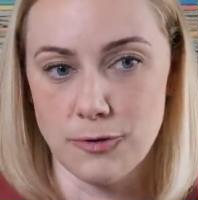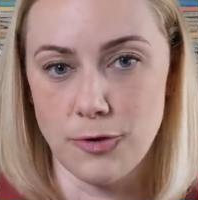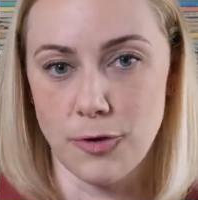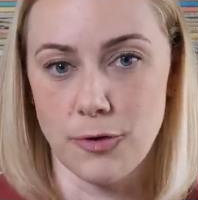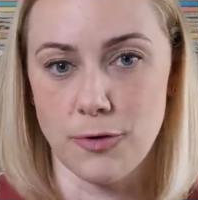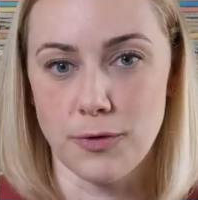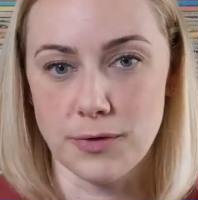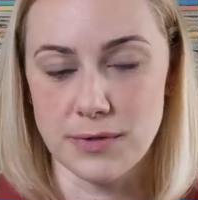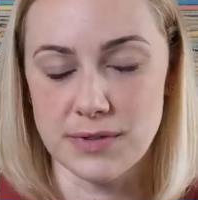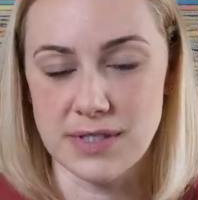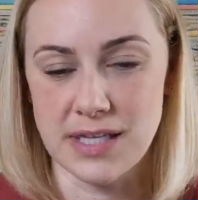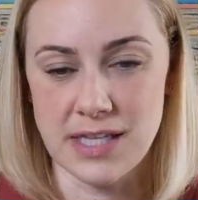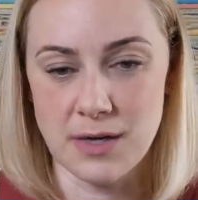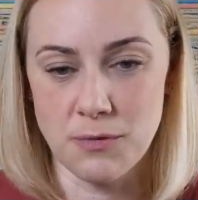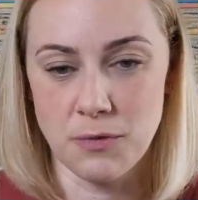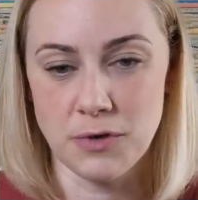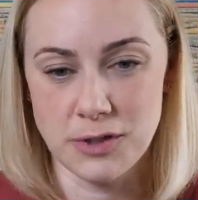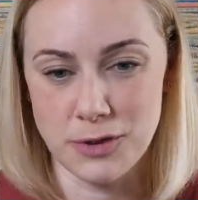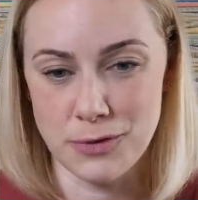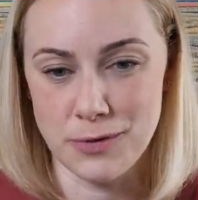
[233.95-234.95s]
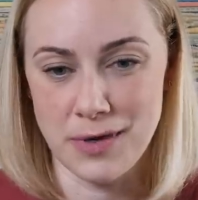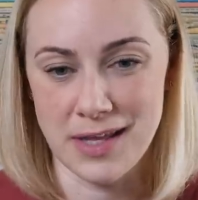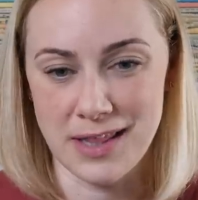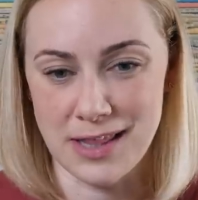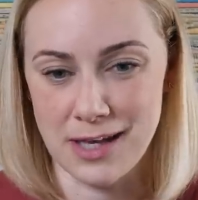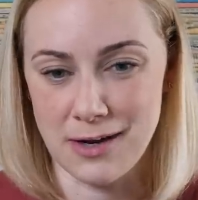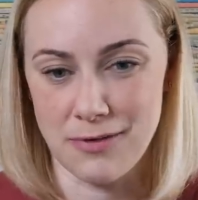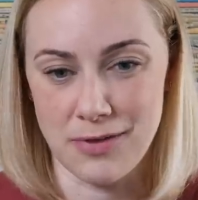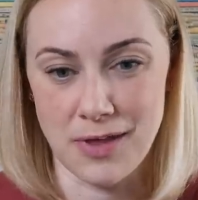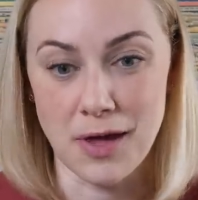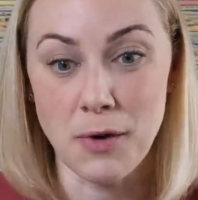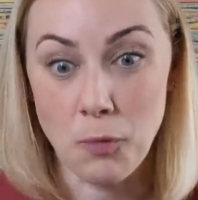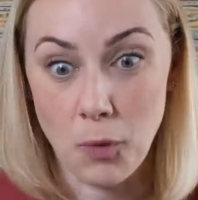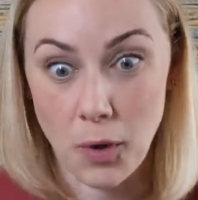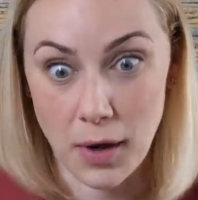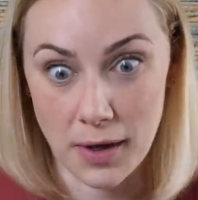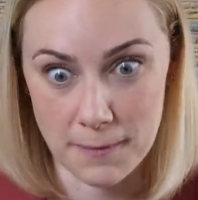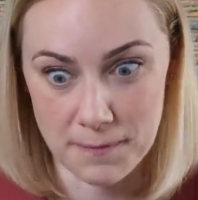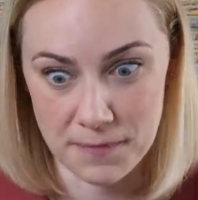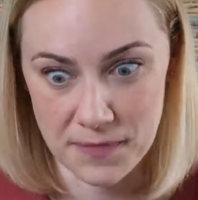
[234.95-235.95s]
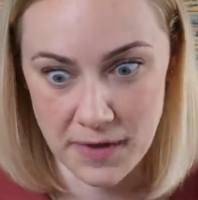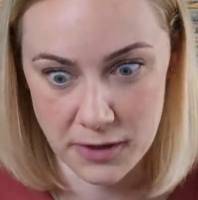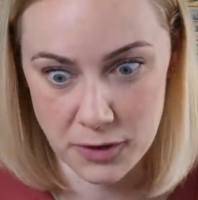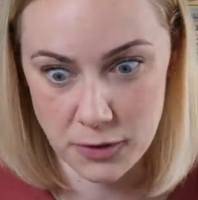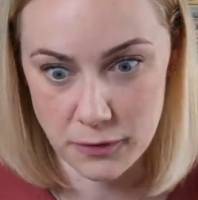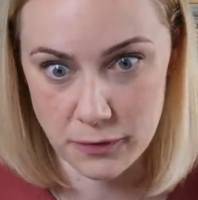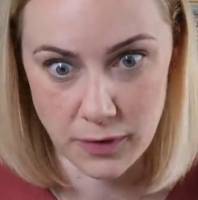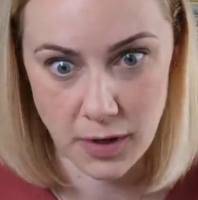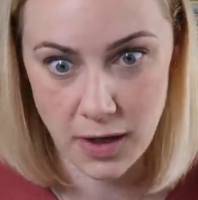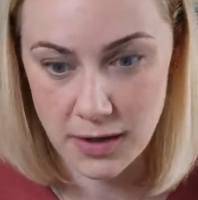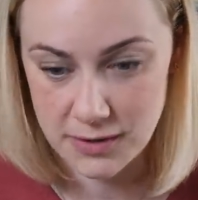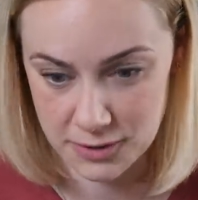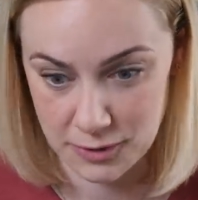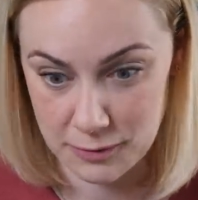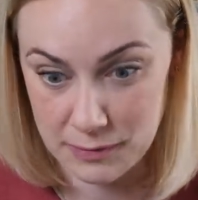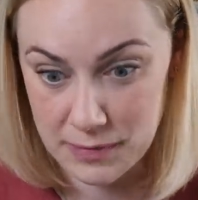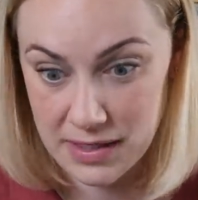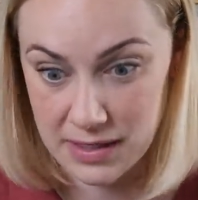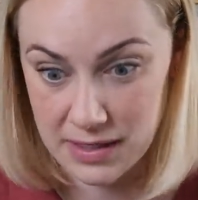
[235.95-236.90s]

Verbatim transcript: goals and then once you get there then what then you've lost your